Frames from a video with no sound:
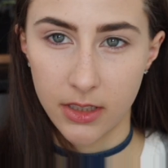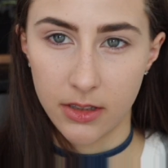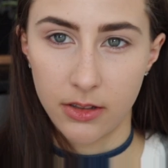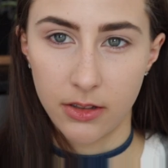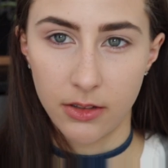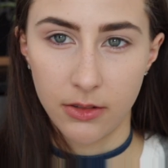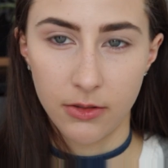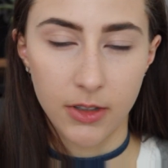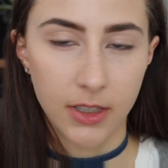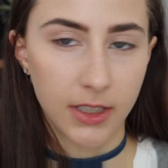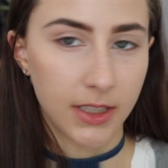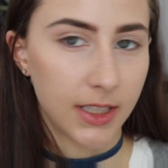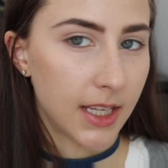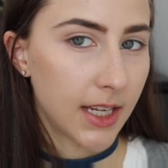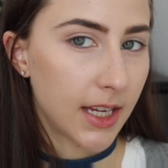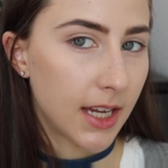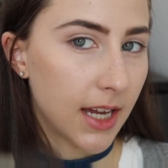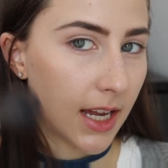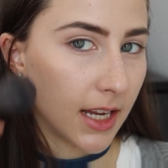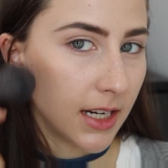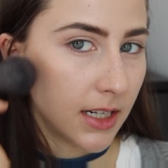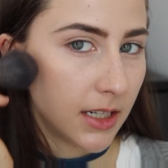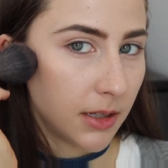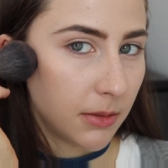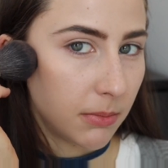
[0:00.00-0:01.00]
so you can like
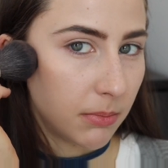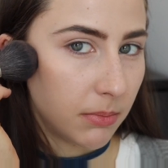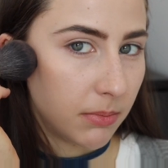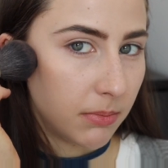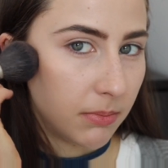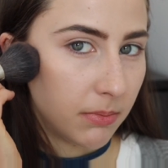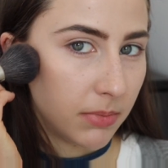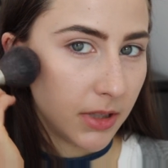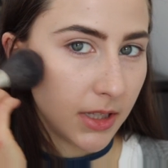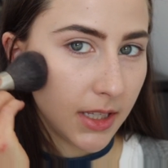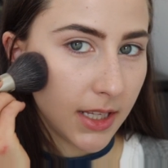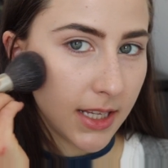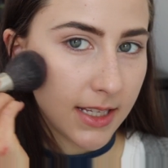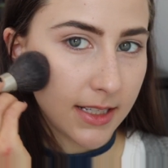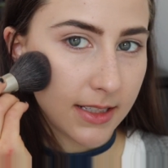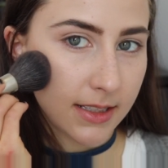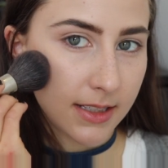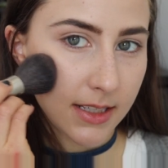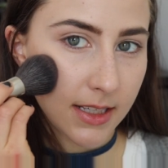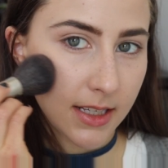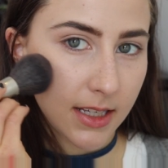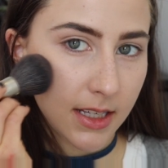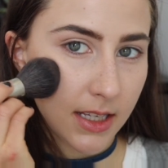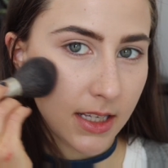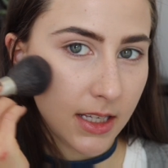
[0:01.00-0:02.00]
kind of place
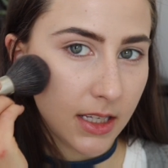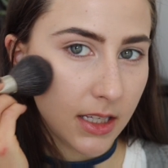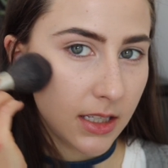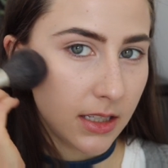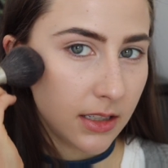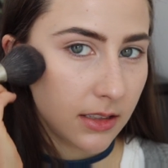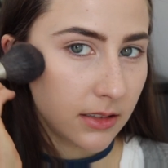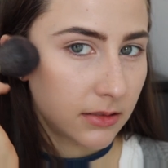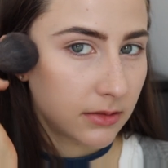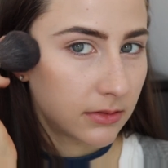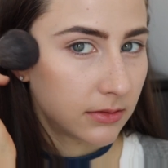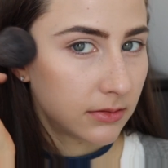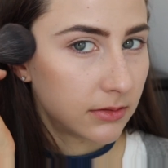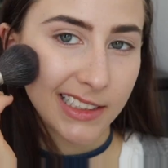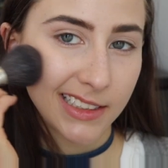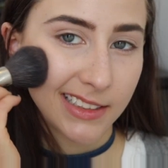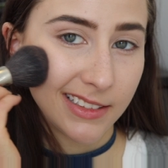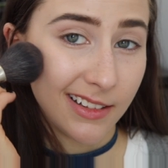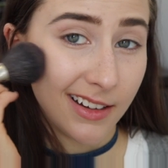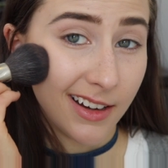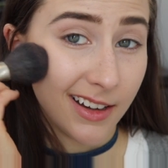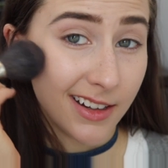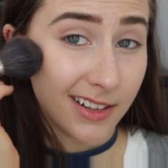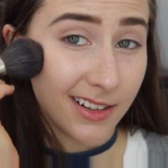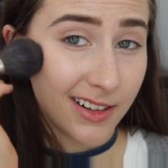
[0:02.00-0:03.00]
it
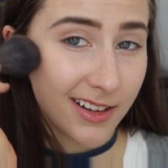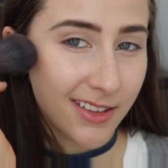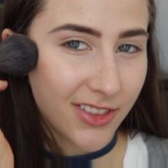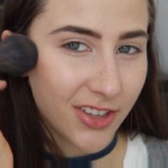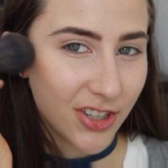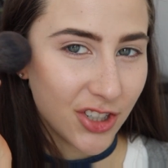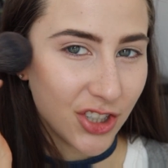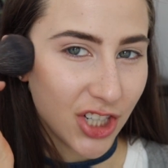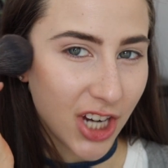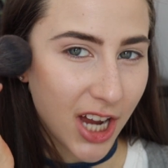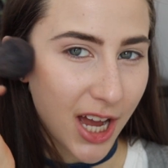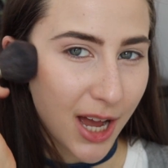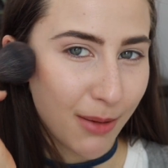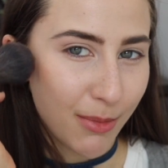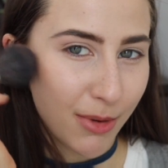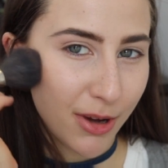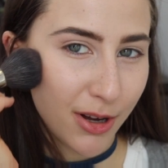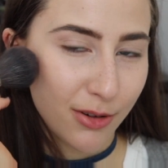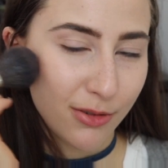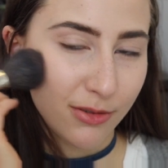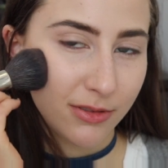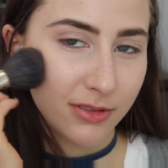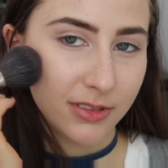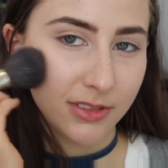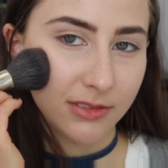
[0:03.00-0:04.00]
underneath your
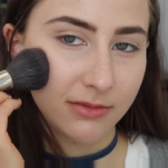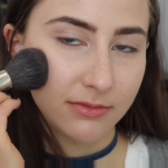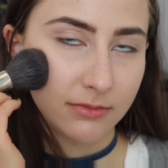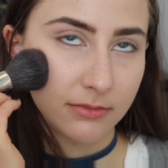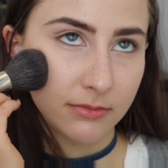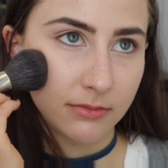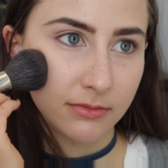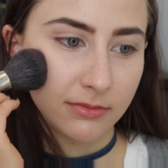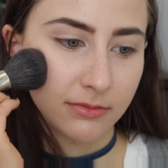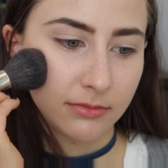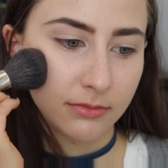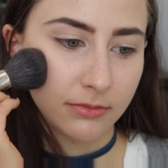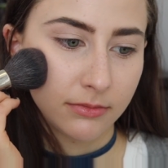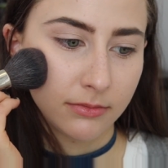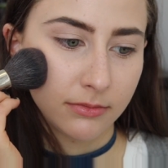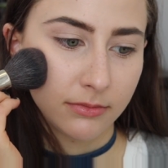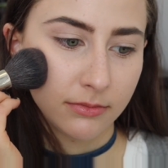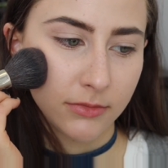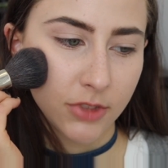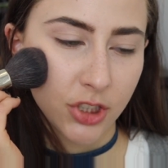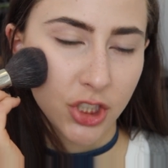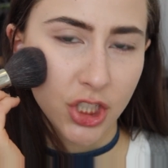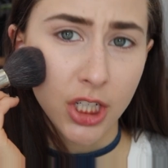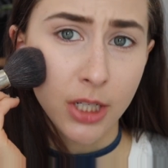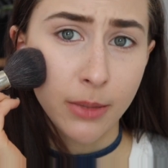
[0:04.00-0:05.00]
jawbone,
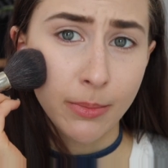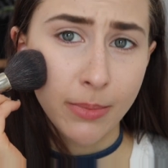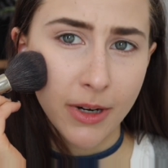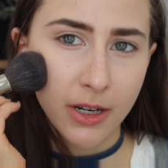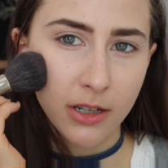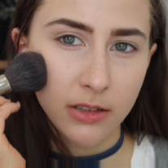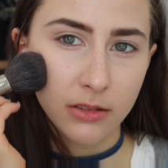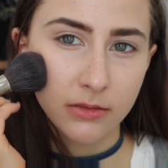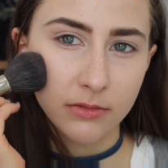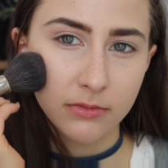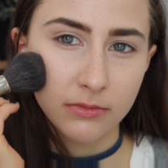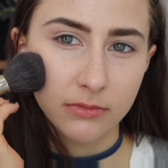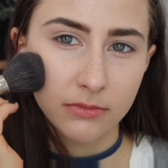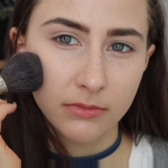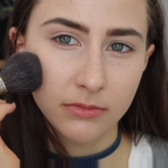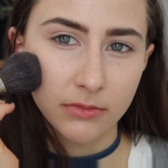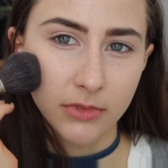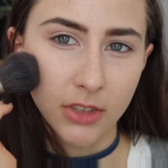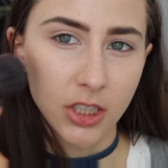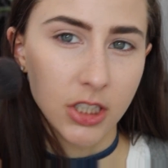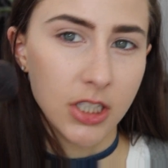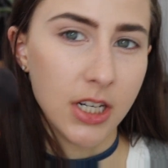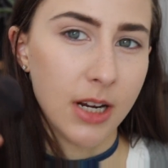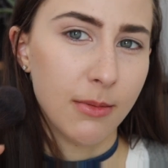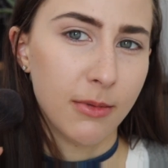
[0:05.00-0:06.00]
cheekbone.
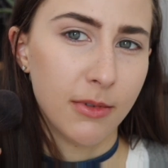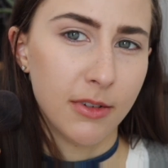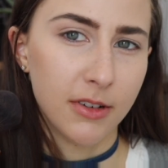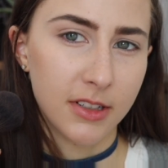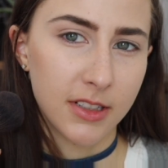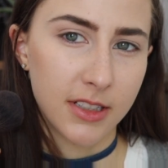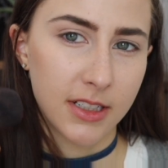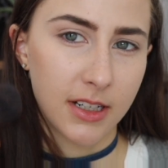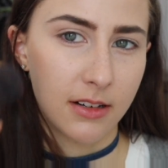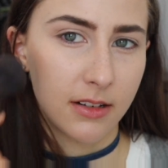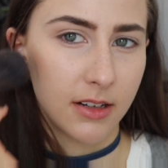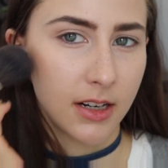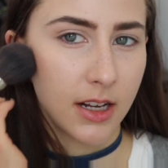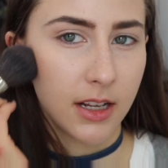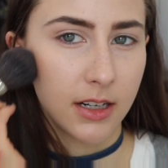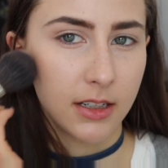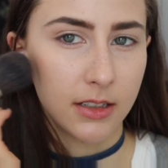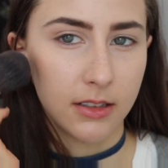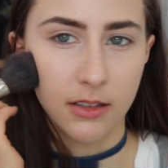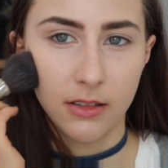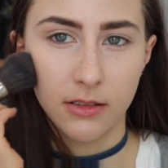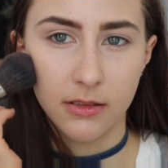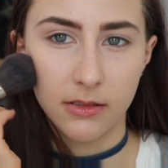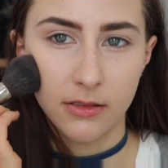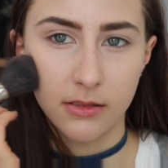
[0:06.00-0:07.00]
Your jawbone is done. I
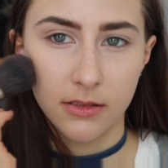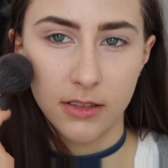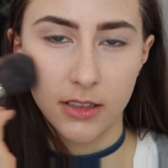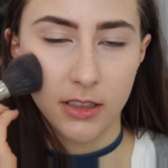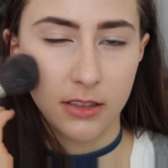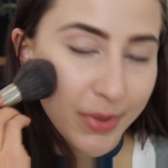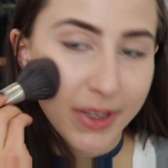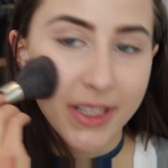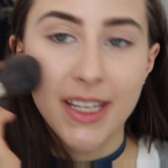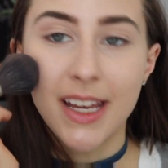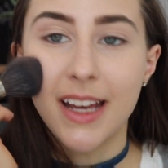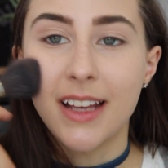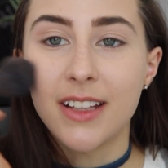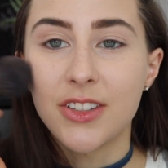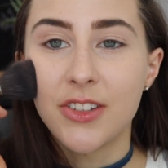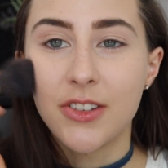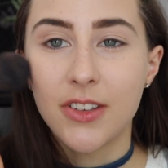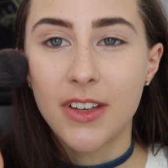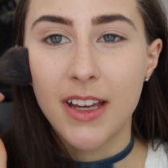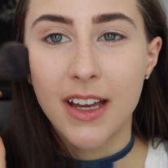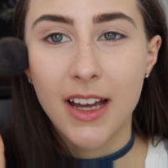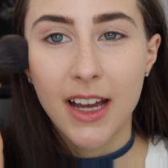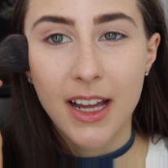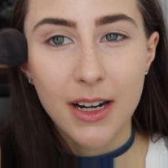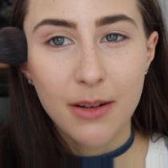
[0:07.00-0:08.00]
don't know. But yeah, so
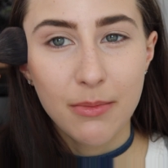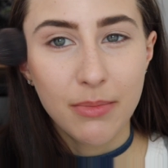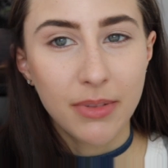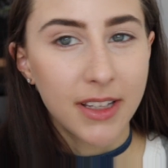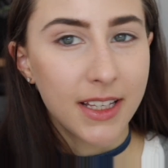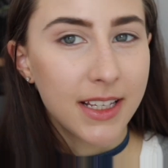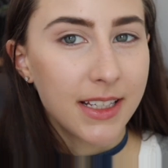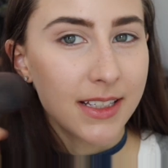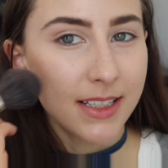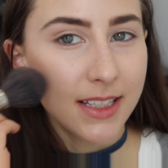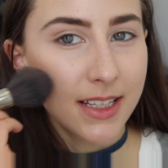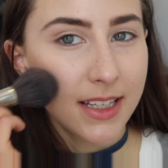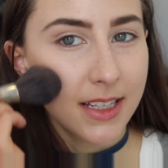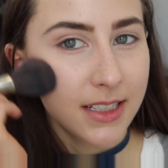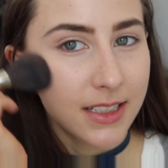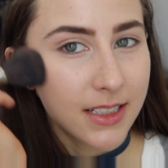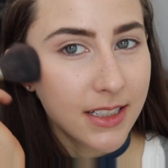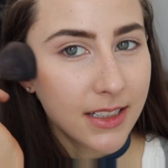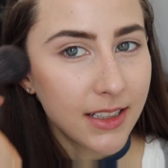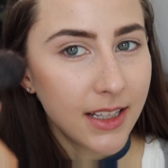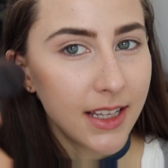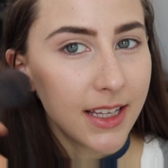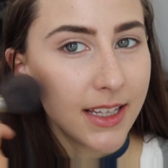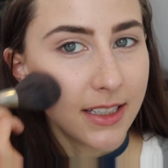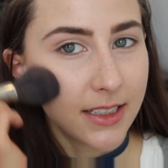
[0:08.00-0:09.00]
you can kind of place it
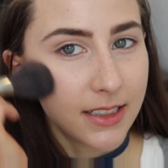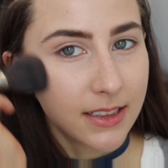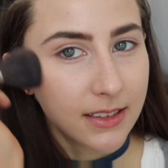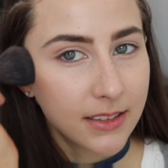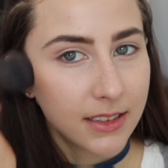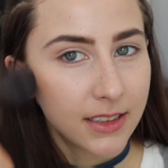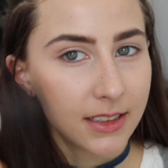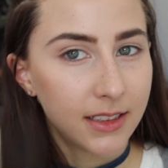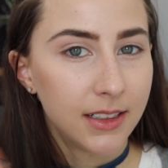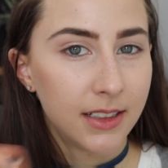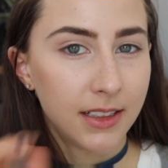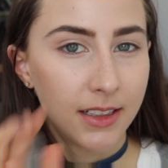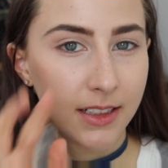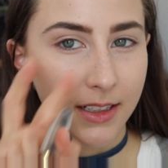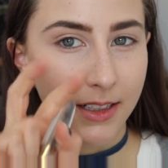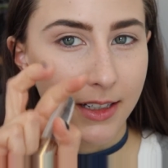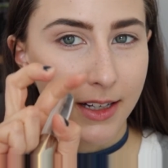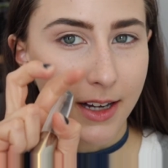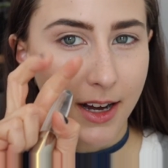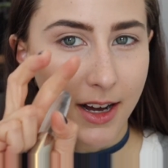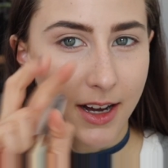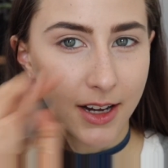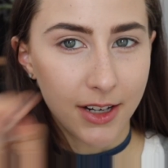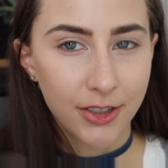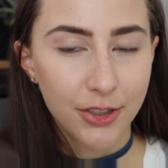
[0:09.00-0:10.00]
to like
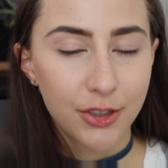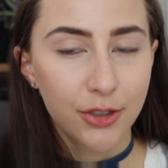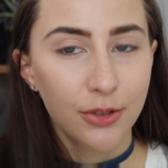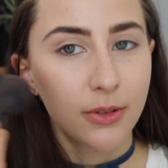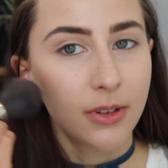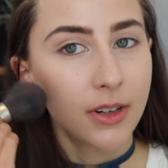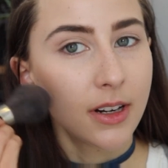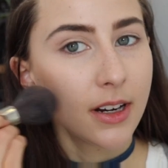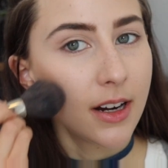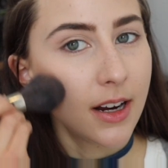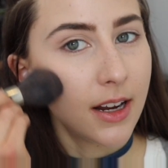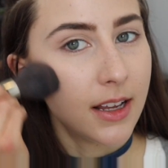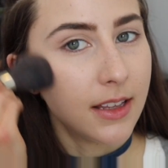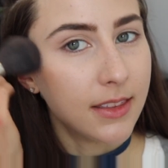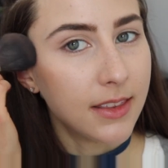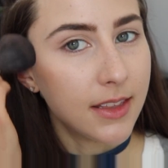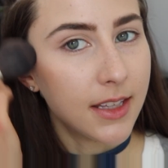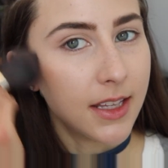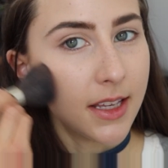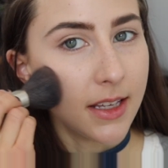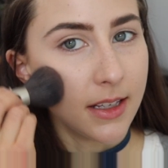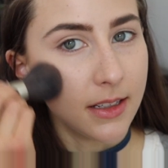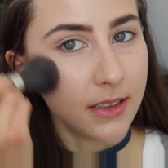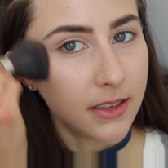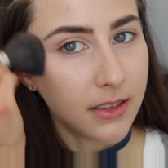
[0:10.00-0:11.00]
contour and
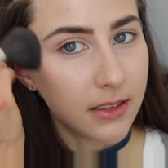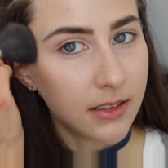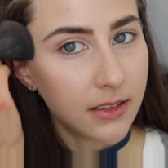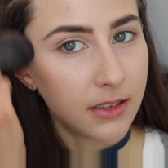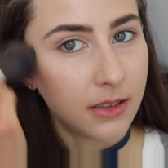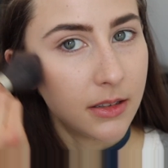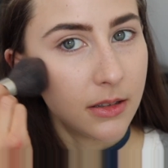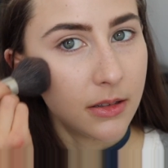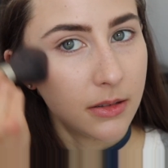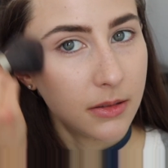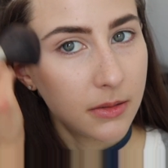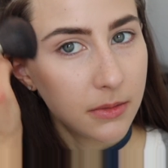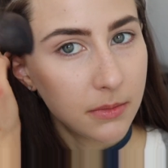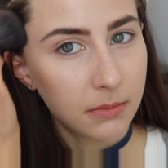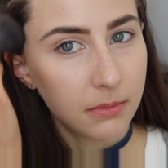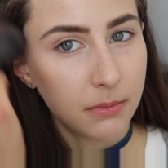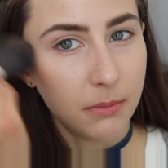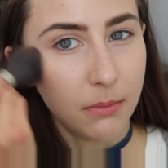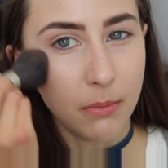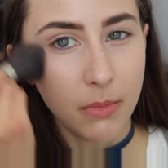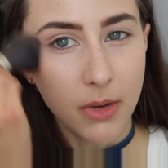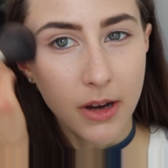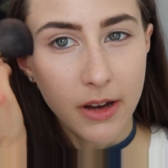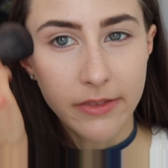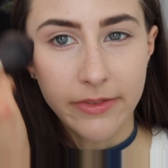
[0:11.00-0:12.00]
then
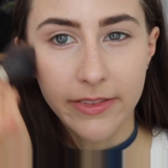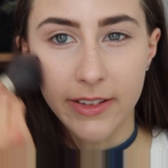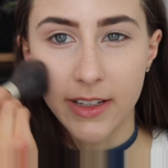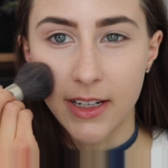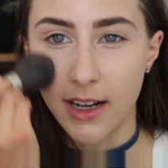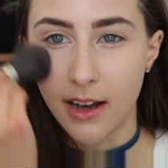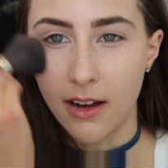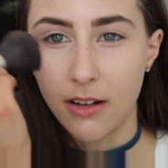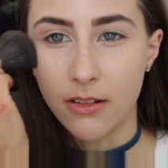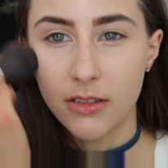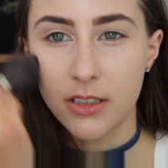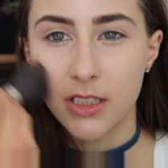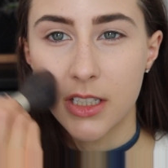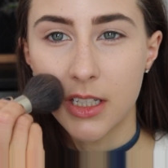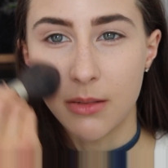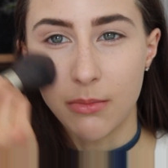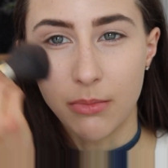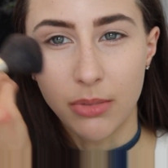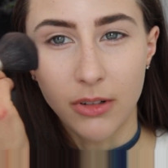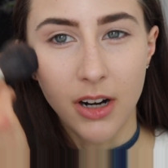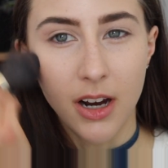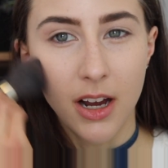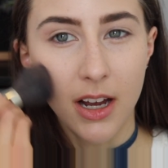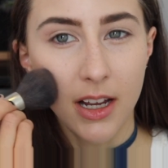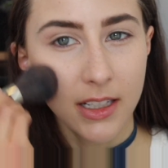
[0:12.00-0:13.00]
buff it out to
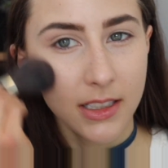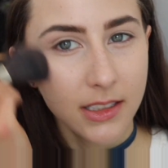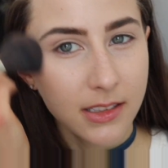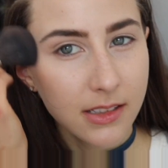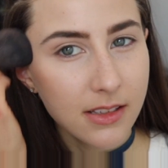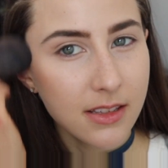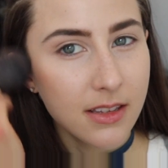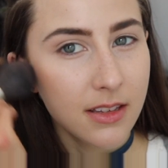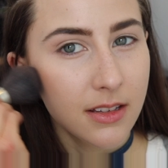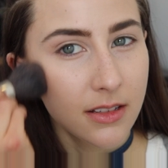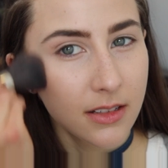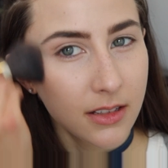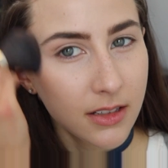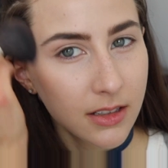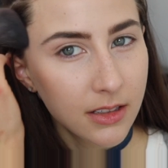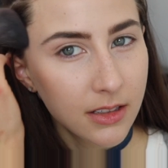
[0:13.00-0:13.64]
bronze.